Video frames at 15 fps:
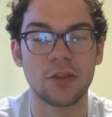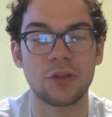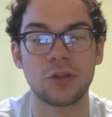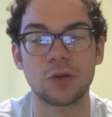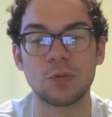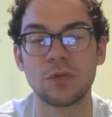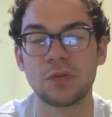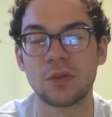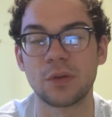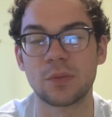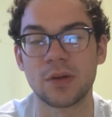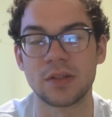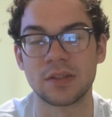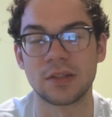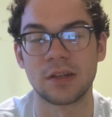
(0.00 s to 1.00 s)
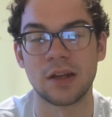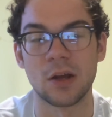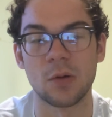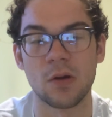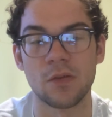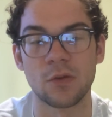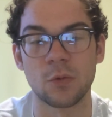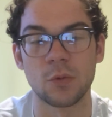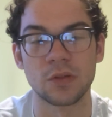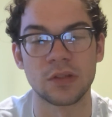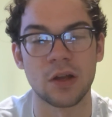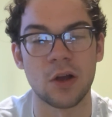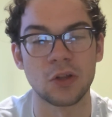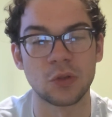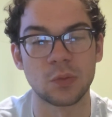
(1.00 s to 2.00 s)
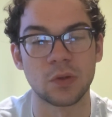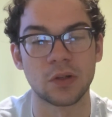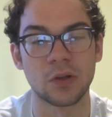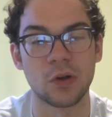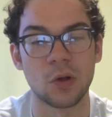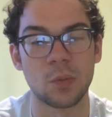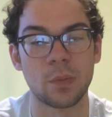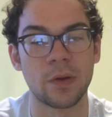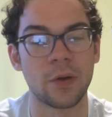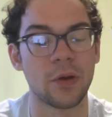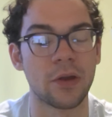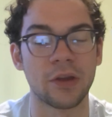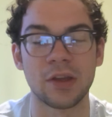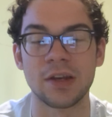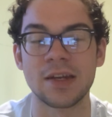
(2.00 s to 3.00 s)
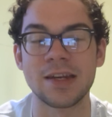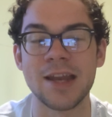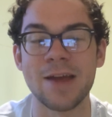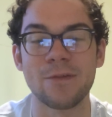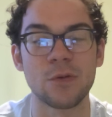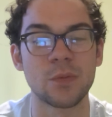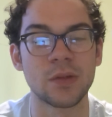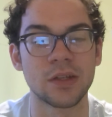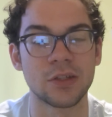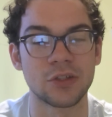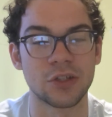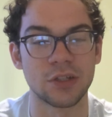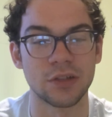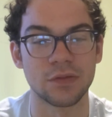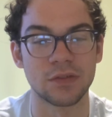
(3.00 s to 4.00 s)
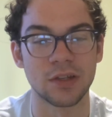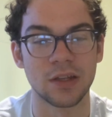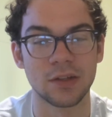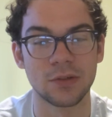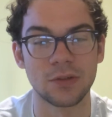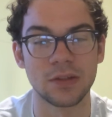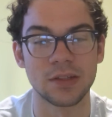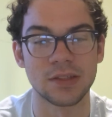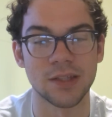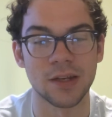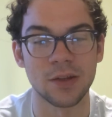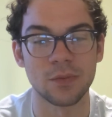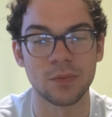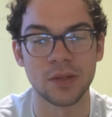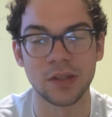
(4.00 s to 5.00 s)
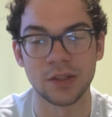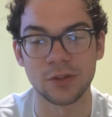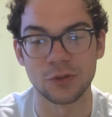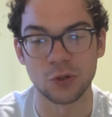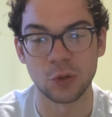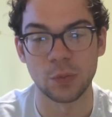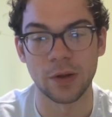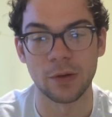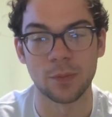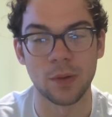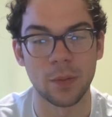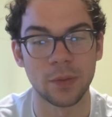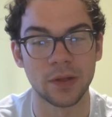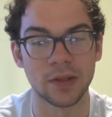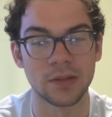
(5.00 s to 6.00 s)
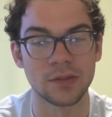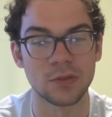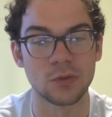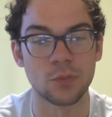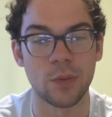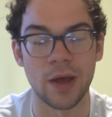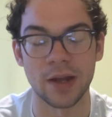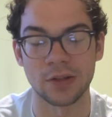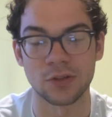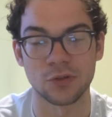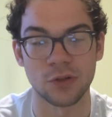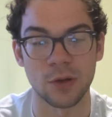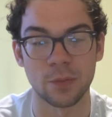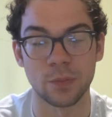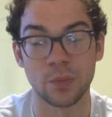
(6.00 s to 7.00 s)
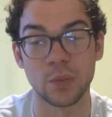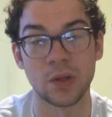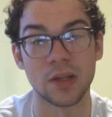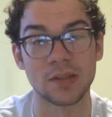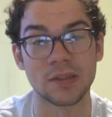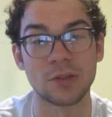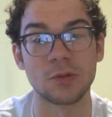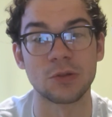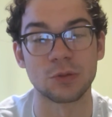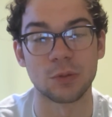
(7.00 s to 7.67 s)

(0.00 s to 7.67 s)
The removal of president, however, was the ultimate goal, but it could never be achieved due to the Senate being controlled by Republicans who backed Trump because he was